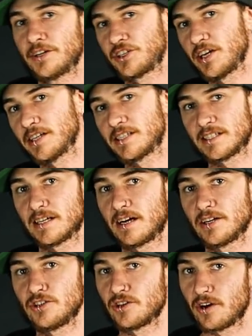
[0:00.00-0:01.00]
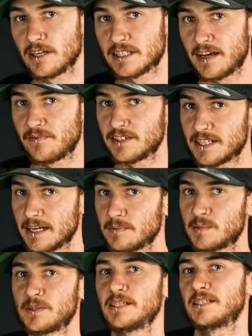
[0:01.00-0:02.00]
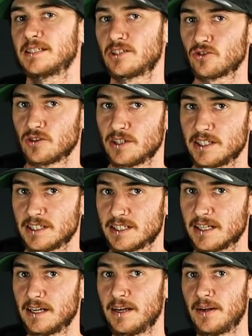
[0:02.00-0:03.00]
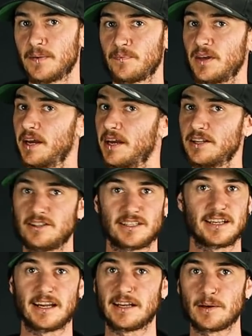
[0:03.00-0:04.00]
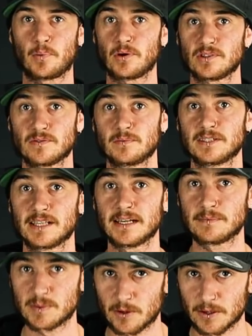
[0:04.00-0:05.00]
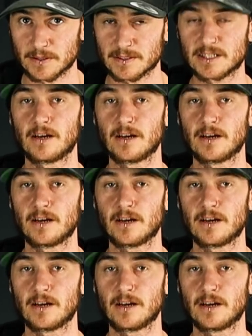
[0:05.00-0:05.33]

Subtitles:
Chances are you guys have the same species trees and you're getting your pots from the same spot.